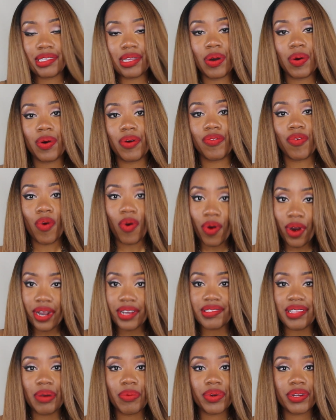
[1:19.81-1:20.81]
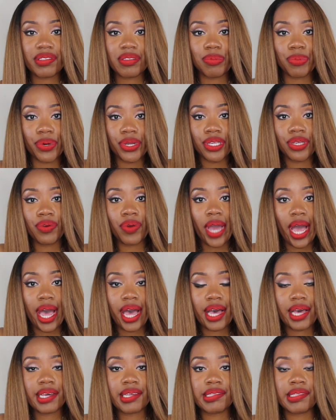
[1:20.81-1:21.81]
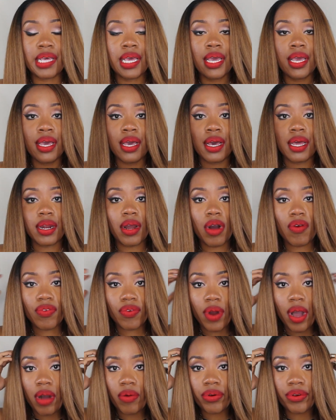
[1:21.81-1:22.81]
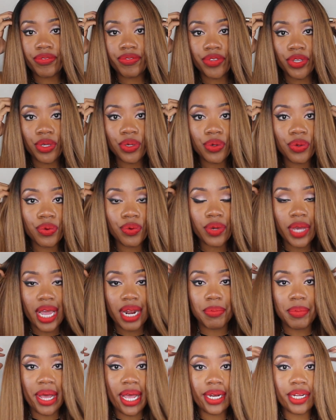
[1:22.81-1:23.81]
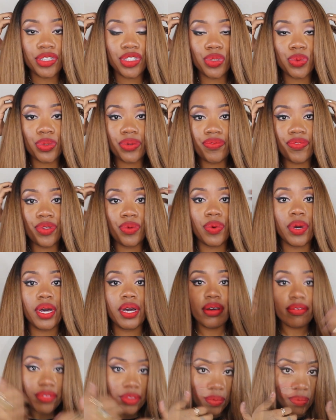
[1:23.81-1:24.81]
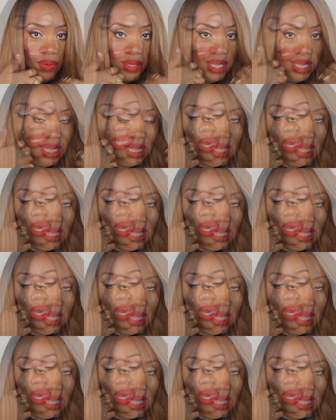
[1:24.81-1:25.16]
So of course I wanted to bring you guys an overall review, kind of my initial review of the wig.